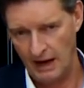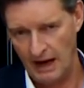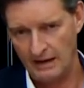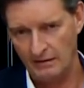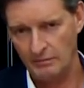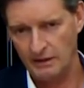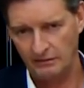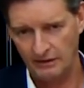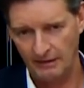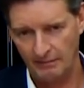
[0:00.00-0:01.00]
higher
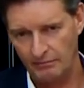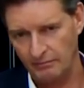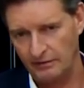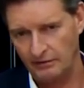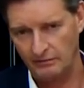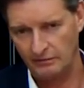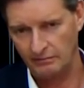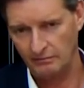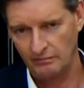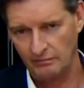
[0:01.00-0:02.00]
mid-cap, which
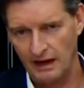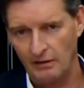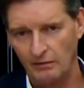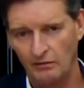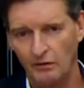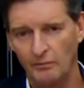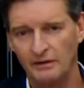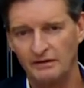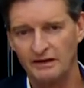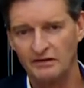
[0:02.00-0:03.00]
our
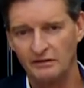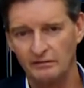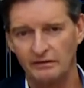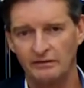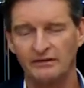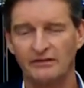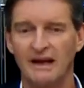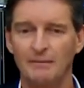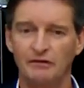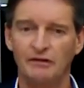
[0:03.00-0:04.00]
competition with the
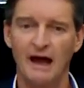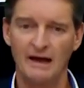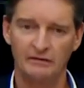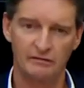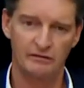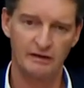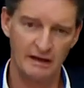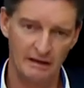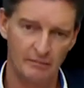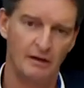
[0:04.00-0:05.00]
same size of
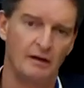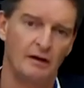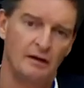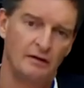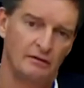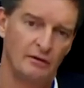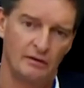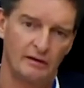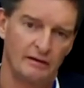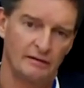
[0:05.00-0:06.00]
team is
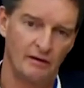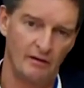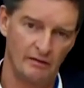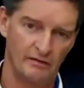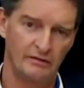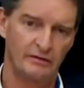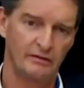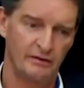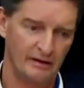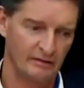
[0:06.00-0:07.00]
looking at the larger
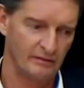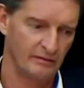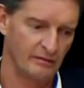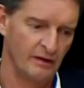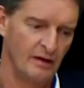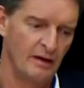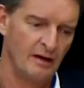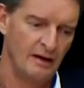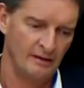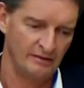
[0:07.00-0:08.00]
transactions.
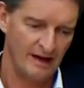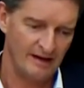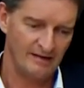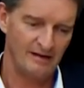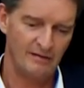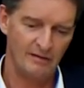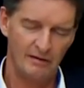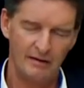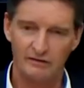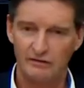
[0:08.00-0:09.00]
Secondly, we
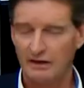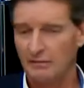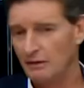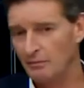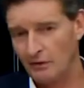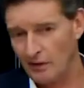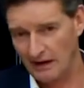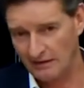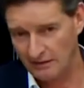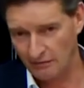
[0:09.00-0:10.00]
are extremely
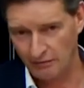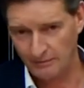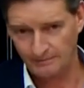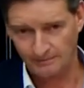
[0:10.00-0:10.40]
proactive.